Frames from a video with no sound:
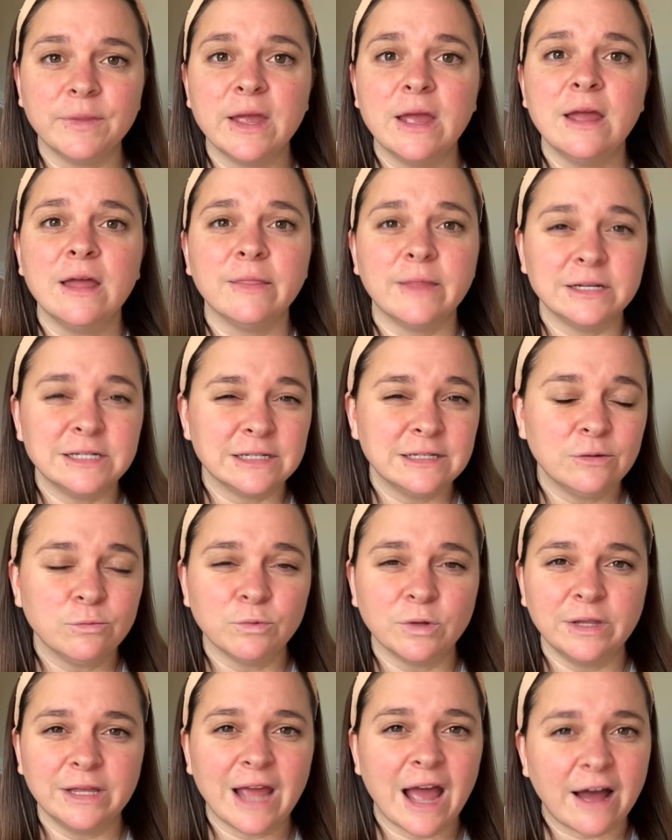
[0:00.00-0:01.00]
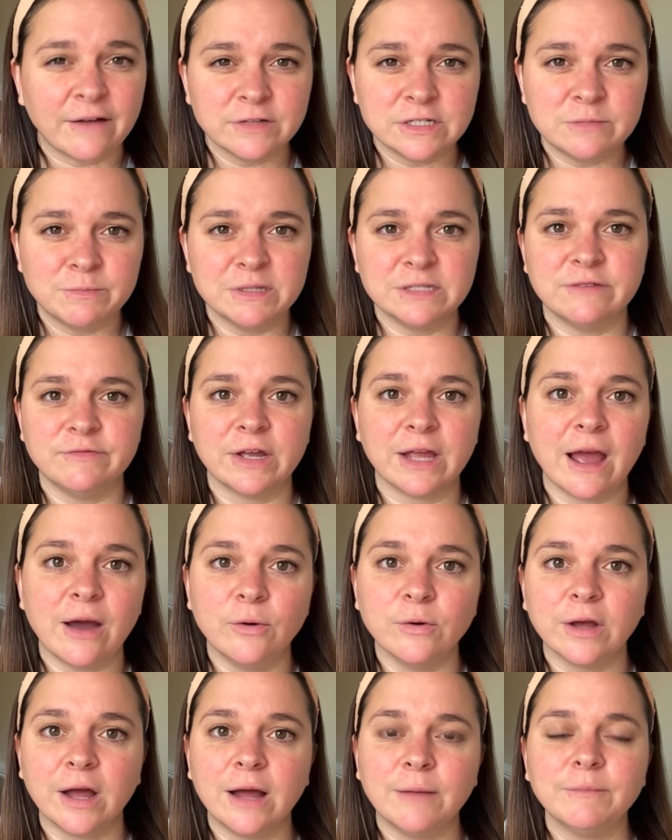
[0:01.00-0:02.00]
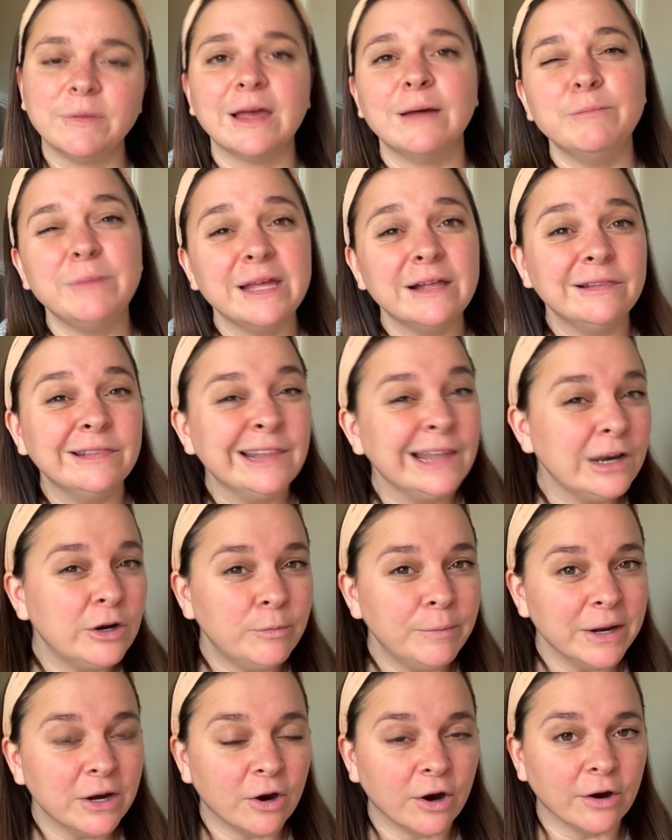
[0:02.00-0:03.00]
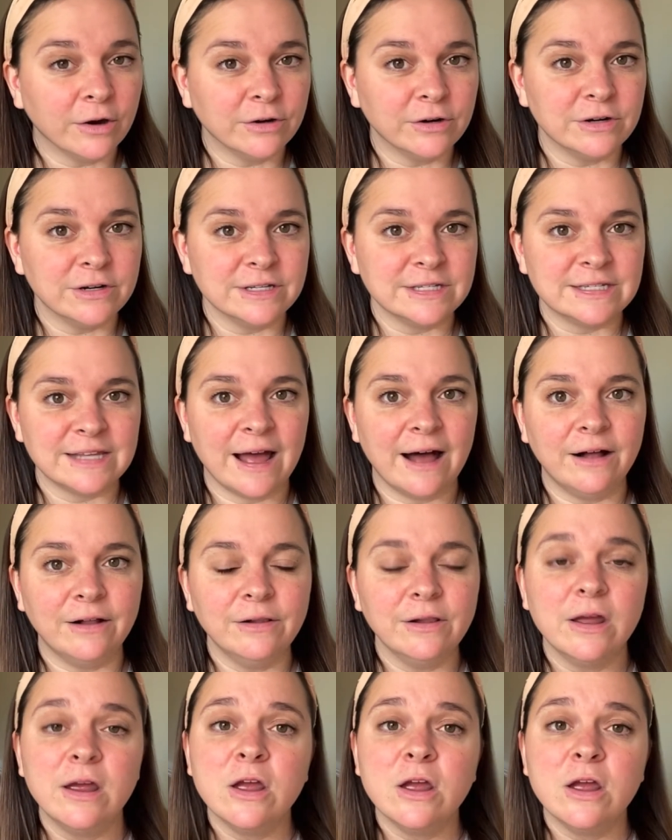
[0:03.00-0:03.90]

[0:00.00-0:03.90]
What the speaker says: that doesn't really have a specific outcome can be a little bit harder to sell,